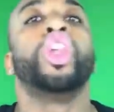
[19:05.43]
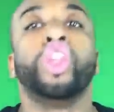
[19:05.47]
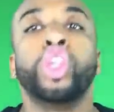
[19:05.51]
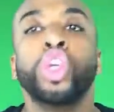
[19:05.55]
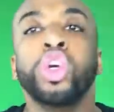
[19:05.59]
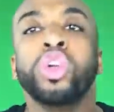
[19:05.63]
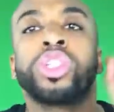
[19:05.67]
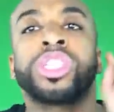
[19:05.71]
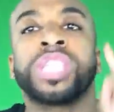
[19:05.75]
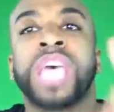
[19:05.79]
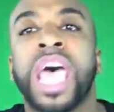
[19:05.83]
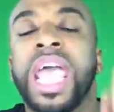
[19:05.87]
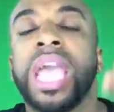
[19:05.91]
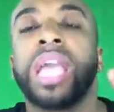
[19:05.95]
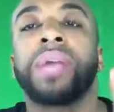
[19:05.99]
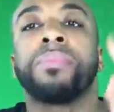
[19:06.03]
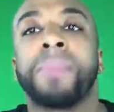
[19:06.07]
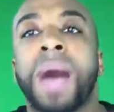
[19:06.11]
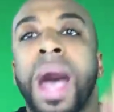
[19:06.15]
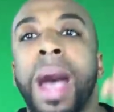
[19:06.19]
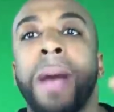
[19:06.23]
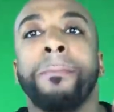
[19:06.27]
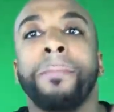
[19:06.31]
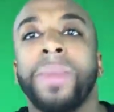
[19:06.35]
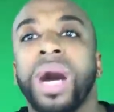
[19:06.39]
You take
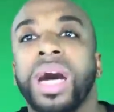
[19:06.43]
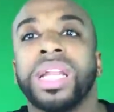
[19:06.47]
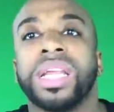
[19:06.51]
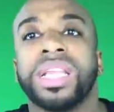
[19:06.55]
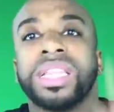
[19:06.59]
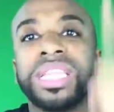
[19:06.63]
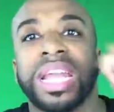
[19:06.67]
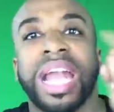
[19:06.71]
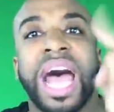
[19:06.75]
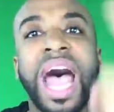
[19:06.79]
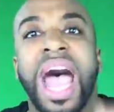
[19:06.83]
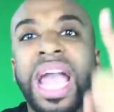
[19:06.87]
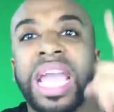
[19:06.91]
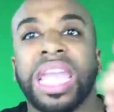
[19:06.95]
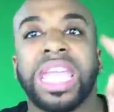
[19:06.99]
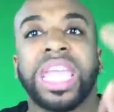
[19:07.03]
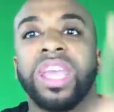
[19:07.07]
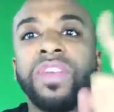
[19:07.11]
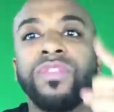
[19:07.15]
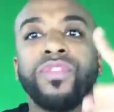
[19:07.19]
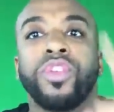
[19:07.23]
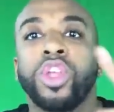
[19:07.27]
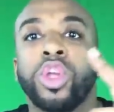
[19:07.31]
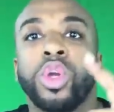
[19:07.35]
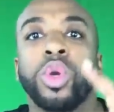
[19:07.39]
my money that I
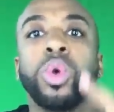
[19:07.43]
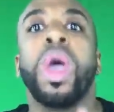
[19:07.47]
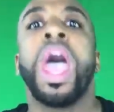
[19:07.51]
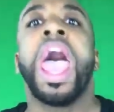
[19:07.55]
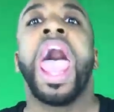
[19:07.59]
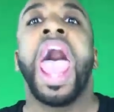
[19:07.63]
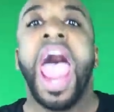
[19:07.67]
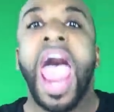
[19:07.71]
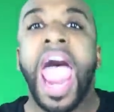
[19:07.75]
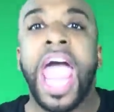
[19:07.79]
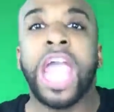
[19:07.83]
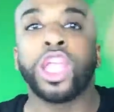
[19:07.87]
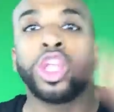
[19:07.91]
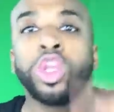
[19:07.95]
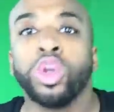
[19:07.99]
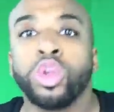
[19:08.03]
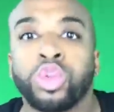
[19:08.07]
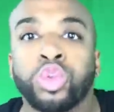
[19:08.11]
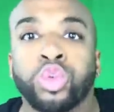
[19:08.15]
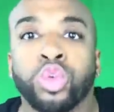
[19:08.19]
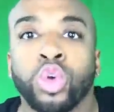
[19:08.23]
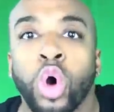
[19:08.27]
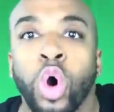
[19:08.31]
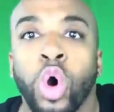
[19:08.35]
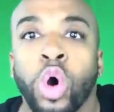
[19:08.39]
give you, and
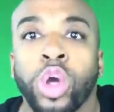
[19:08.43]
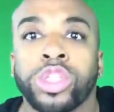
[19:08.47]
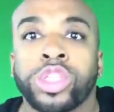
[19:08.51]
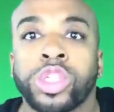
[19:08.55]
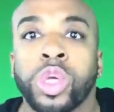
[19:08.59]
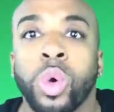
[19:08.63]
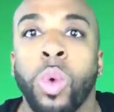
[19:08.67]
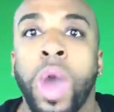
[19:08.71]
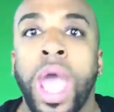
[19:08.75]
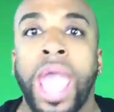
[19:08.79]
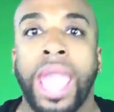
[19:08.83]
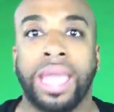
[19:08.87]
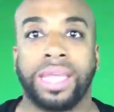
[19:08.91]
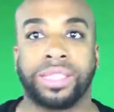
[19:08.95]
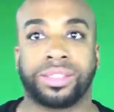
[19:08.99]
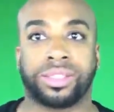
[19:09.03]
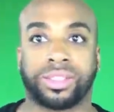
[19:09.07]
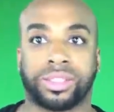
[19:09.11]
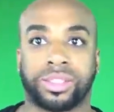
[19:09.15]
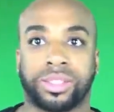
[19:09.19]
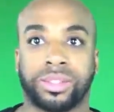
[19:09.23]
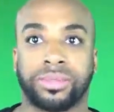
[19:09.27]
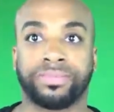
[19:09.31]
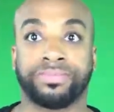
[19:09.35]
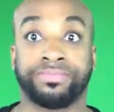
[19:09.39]
you throw it to
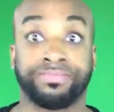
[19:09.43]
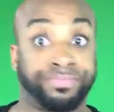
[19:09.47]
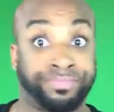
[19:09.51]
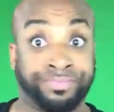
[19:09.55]
waste.